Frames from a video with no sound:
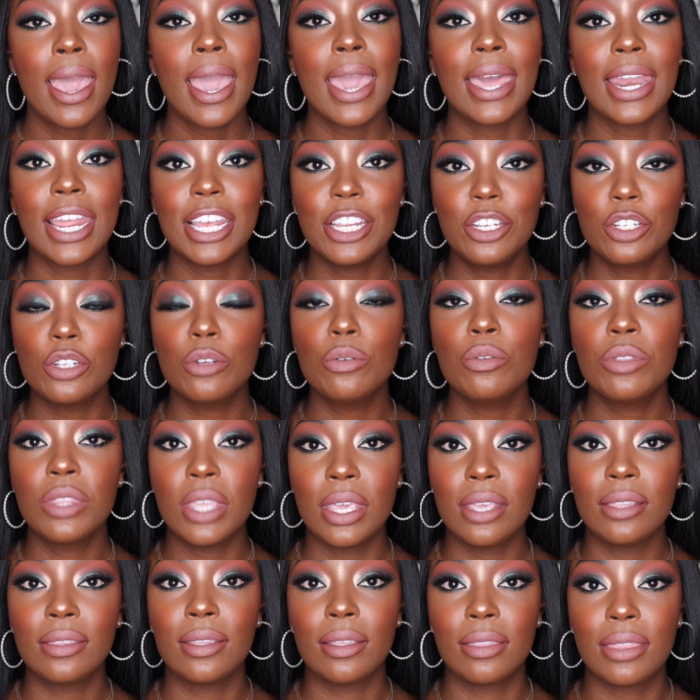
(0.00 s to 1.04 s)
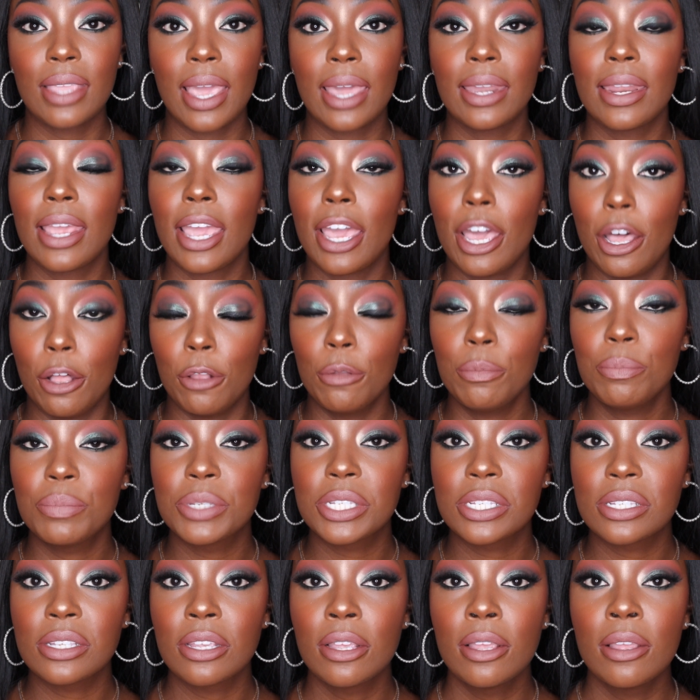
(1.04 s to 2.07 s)
And I do think that that
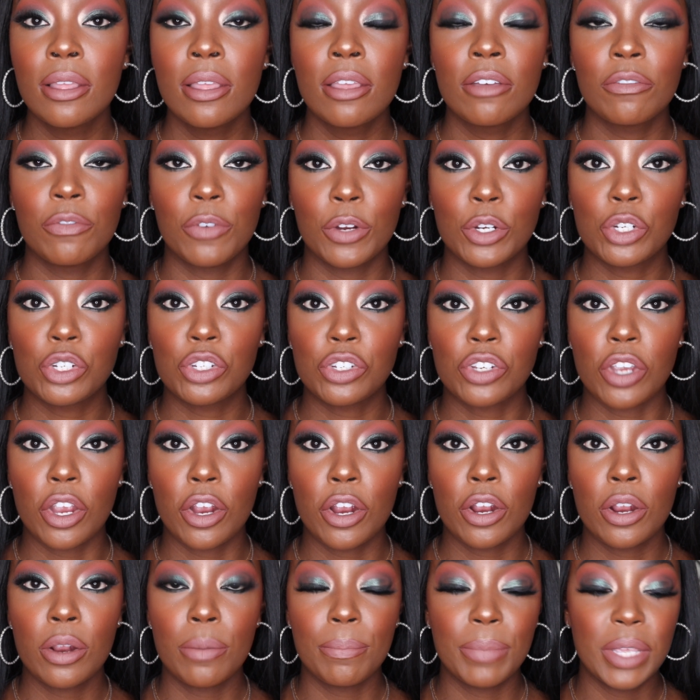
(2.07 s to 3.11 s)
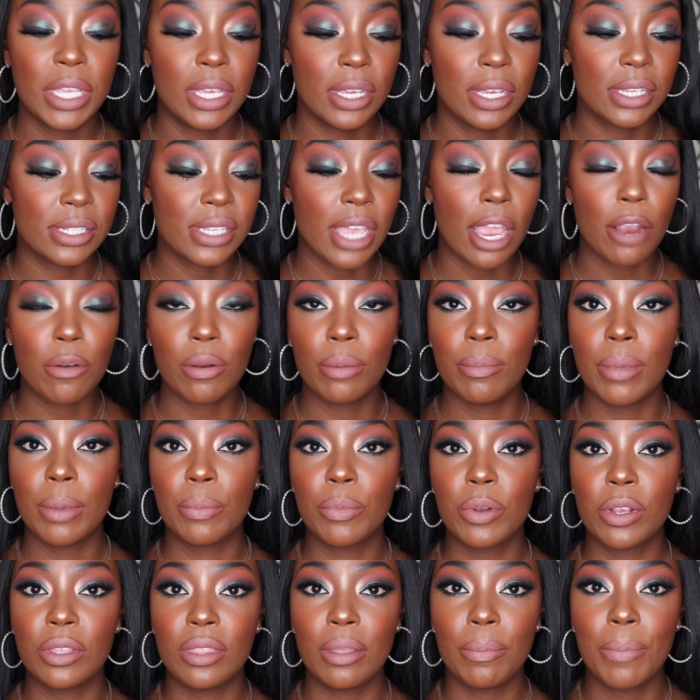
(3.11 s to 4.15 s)
helps for sure, because I
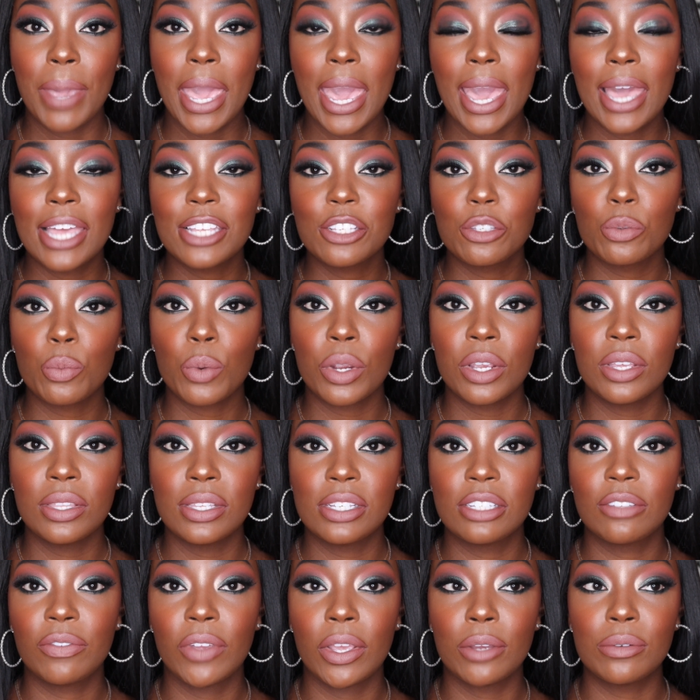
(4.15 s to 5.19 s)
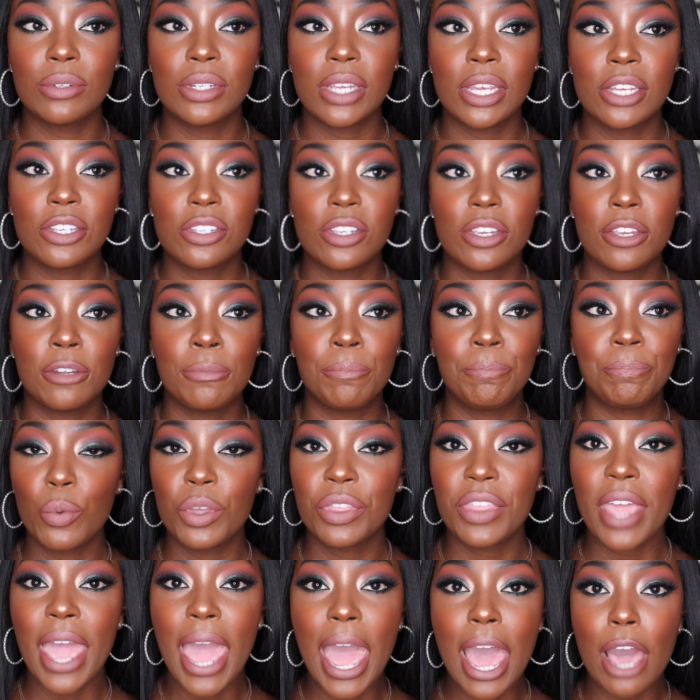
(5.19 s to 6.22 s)
remember in the past wearing this foundation foundation
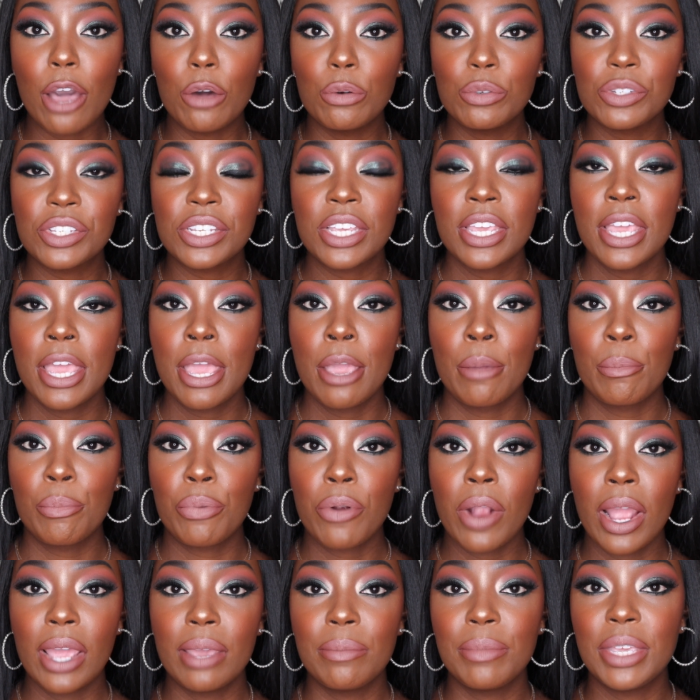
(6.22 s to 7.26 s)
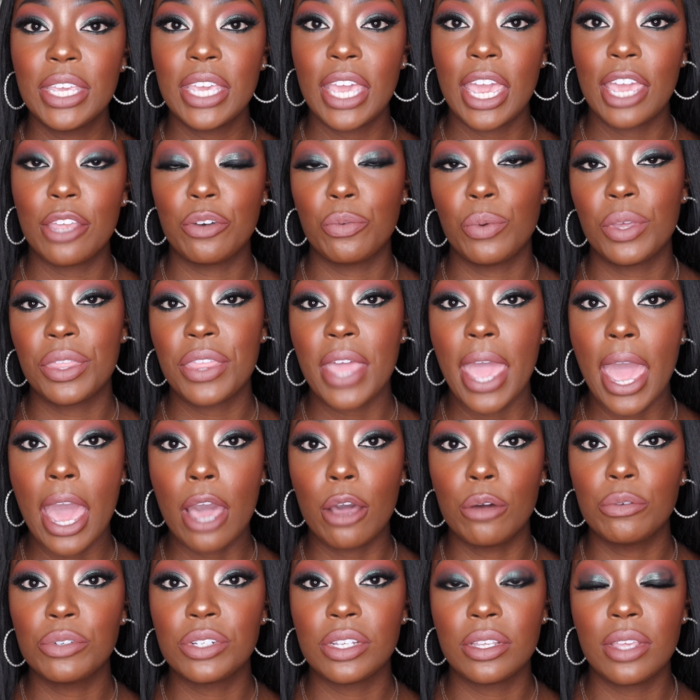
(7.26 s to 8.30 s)
without priming and
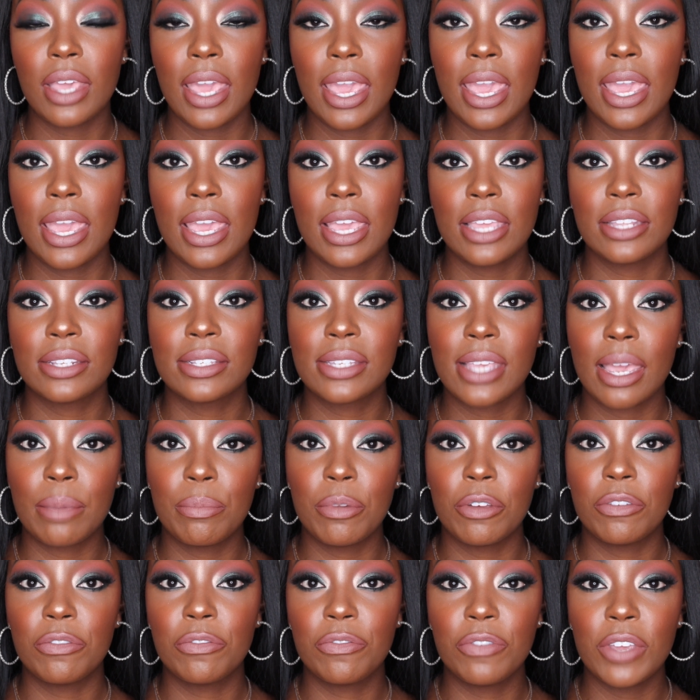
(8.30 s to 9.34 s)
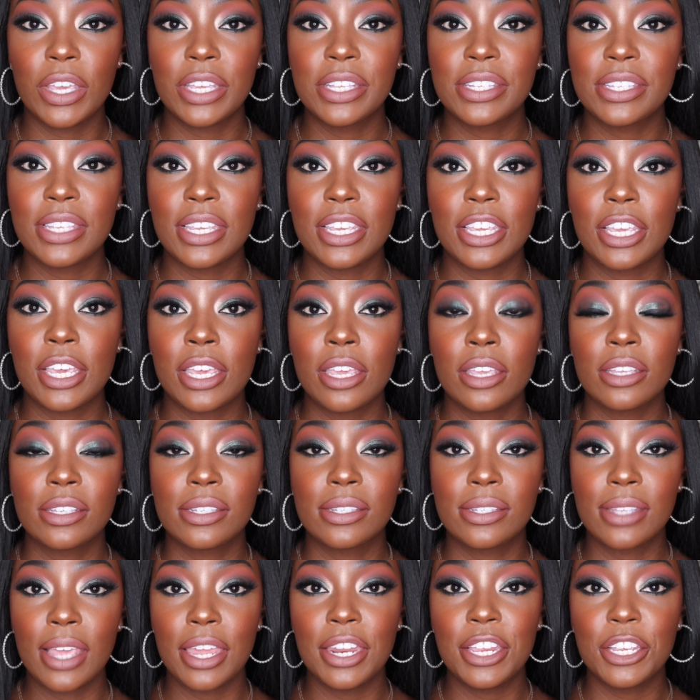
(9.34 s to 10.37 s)
without a type of fixing
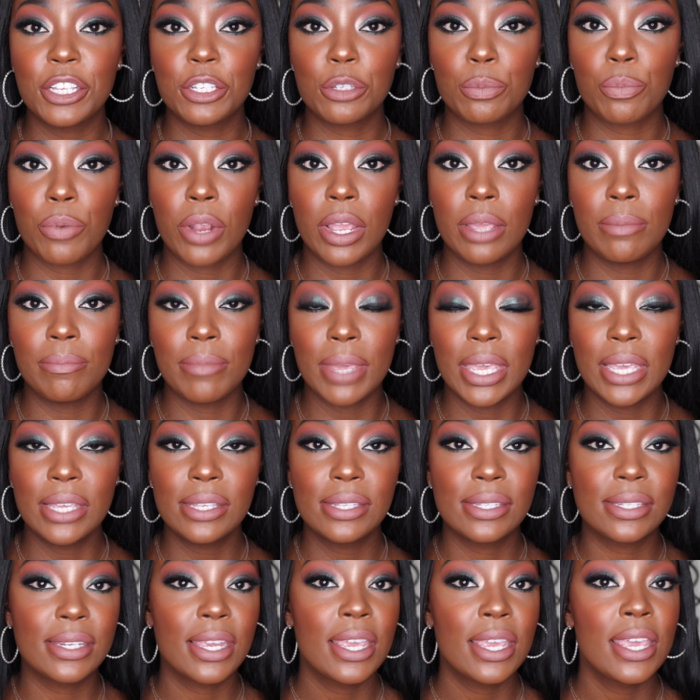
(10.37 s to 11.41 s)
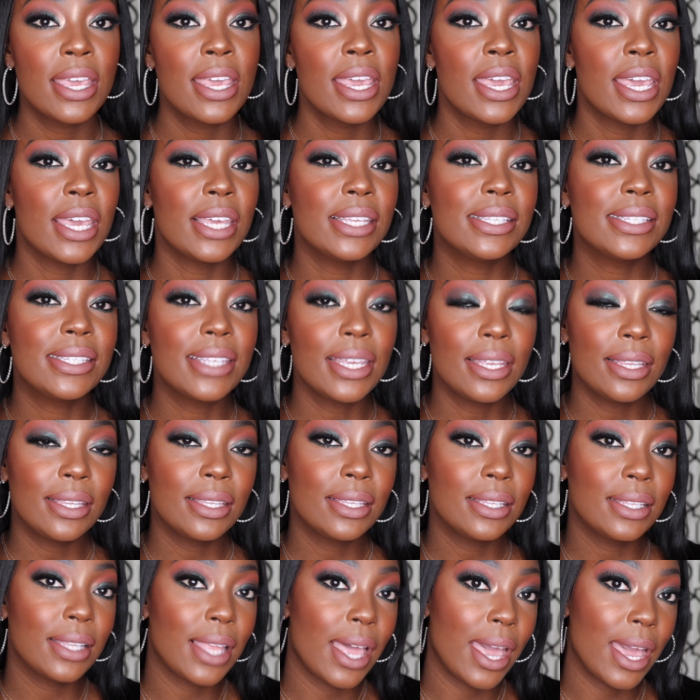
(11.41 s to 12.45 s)
setting spray mist, it
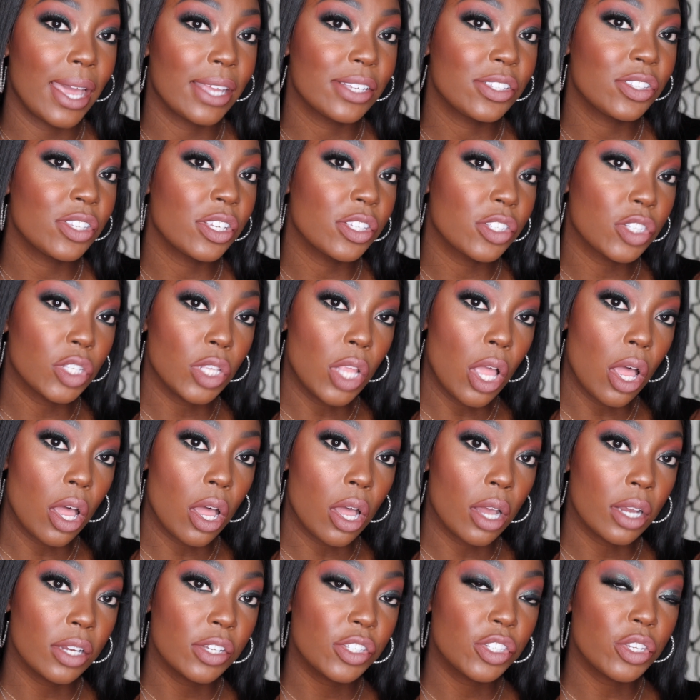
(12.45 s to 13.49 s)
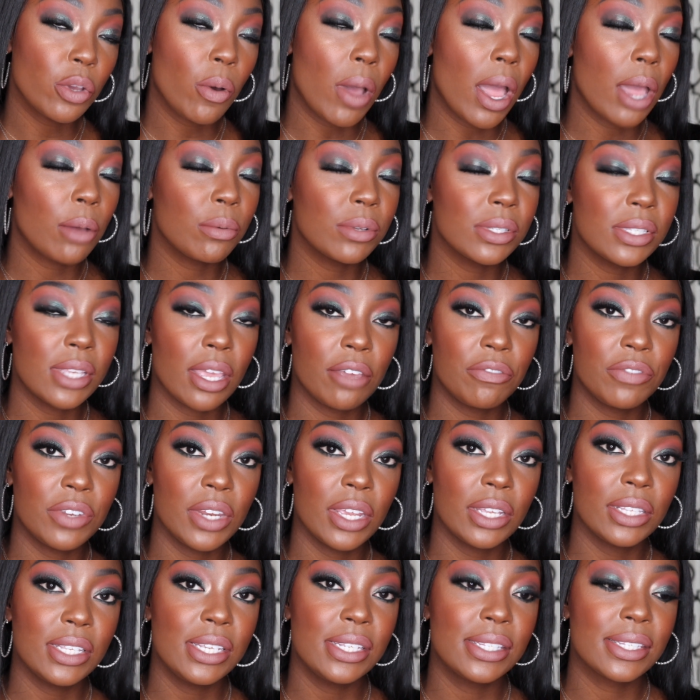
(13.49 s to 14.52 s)
didn't last as long. So I will
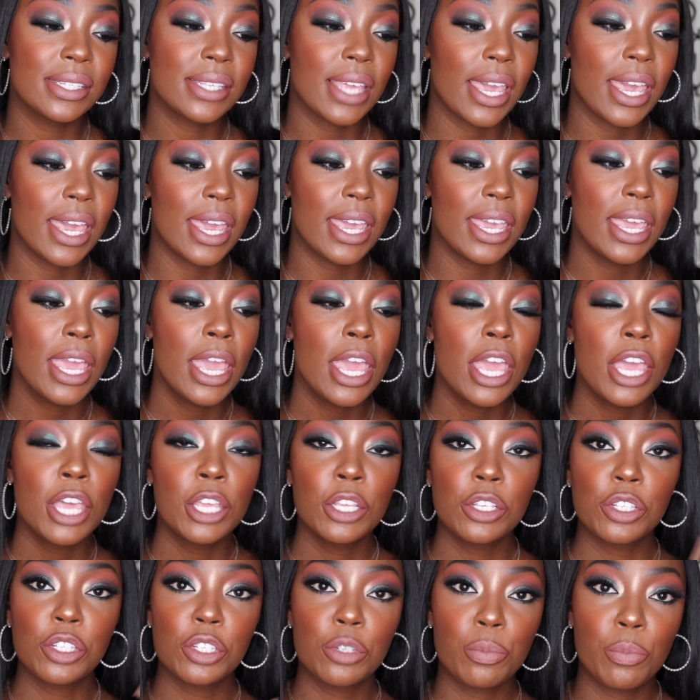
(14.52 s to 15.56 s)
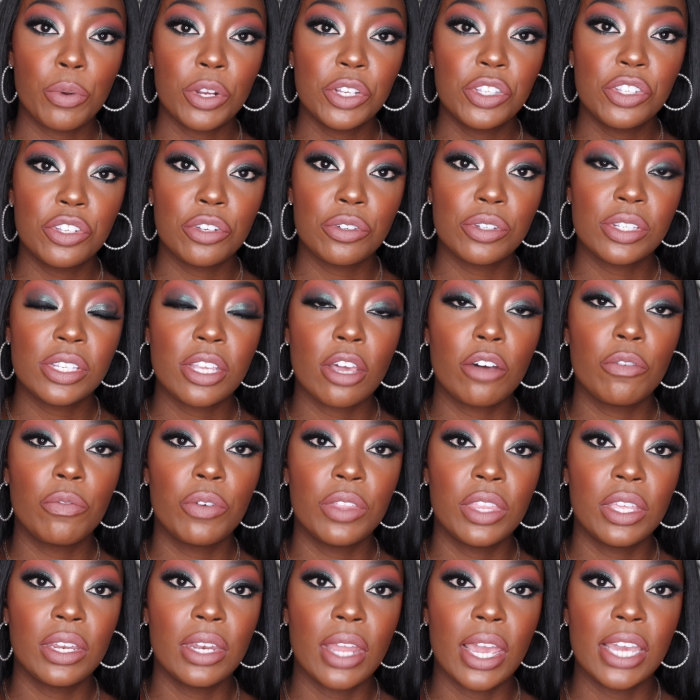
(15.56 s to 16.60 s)
definitely say spritz yourself
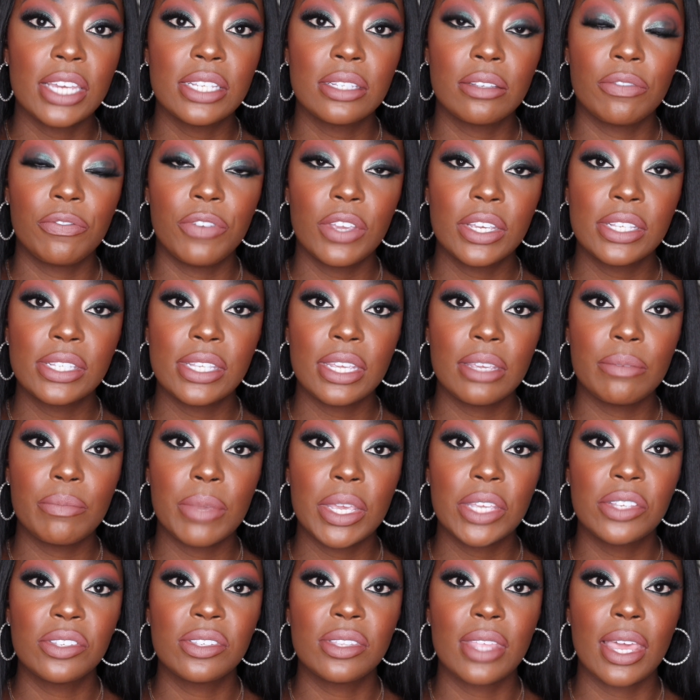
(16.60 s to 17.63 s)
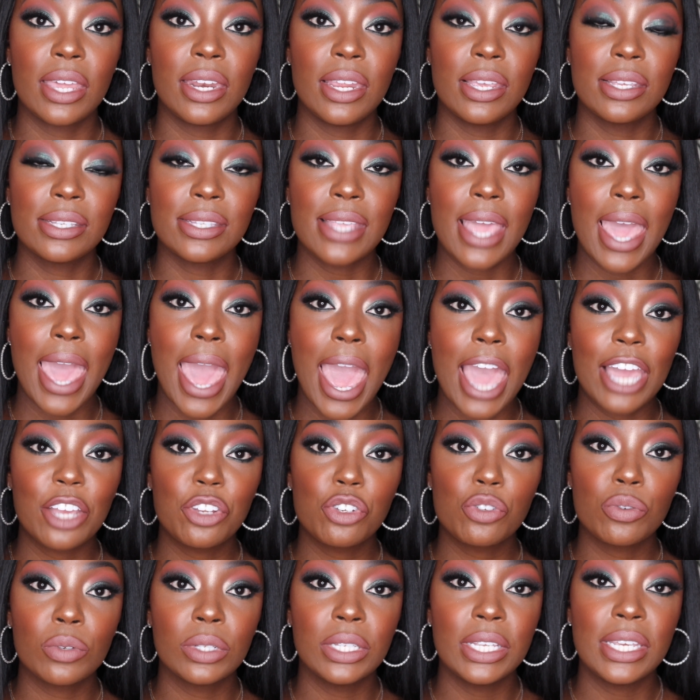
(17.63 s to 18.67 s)
with a nice fixing mist that is
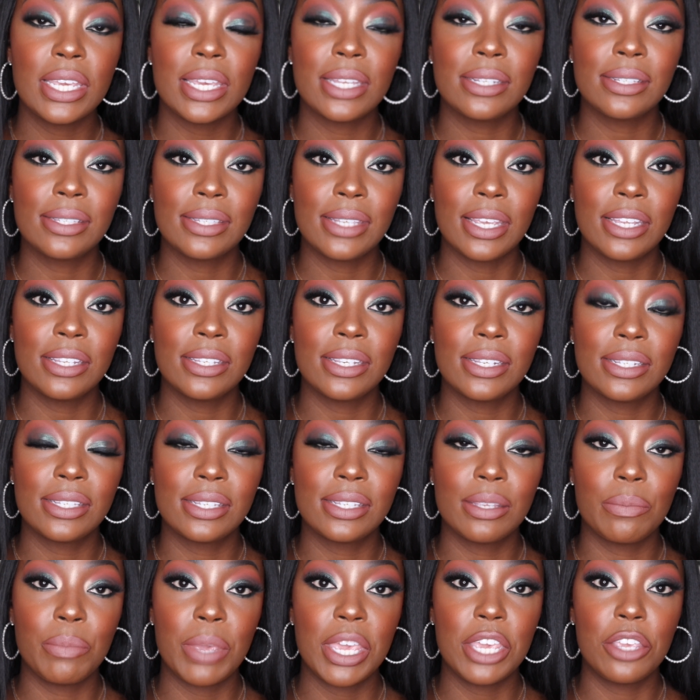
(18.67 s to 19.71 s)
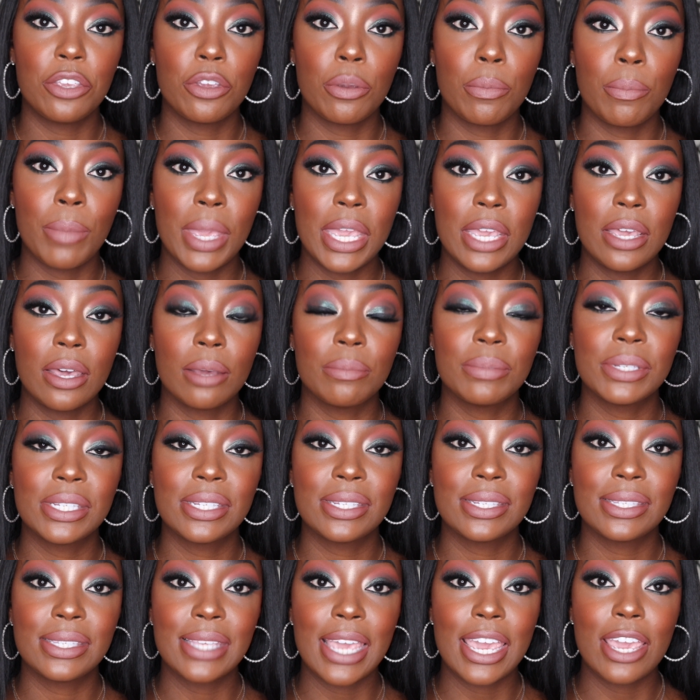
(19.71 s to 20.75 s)
actually intended to make your makeup
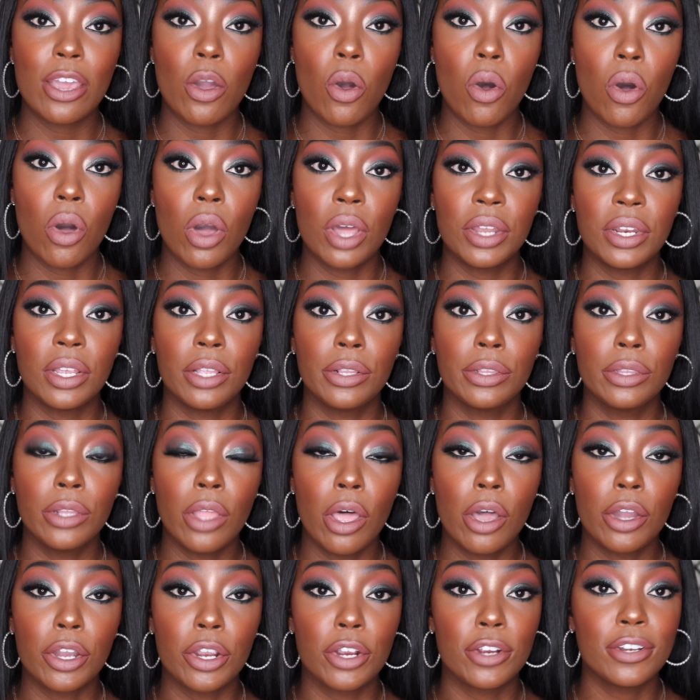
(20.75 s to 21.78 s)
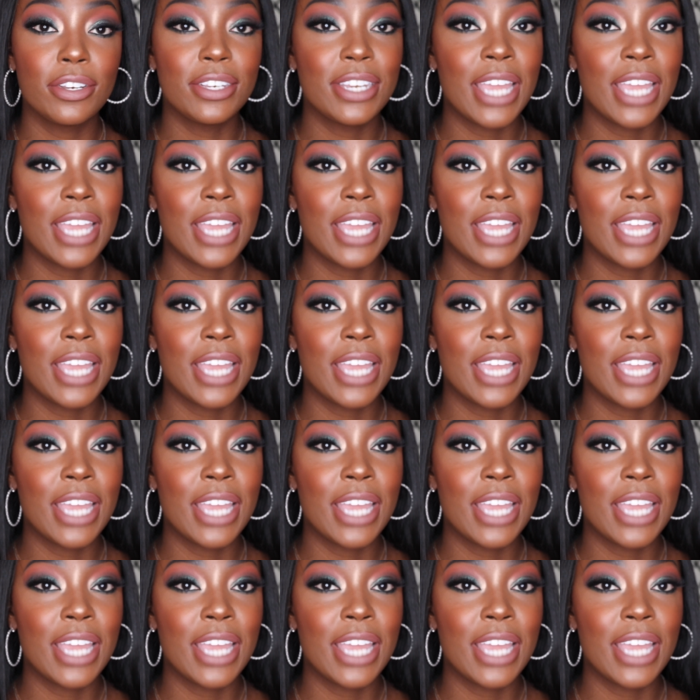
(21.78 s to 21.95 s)
stay on longer.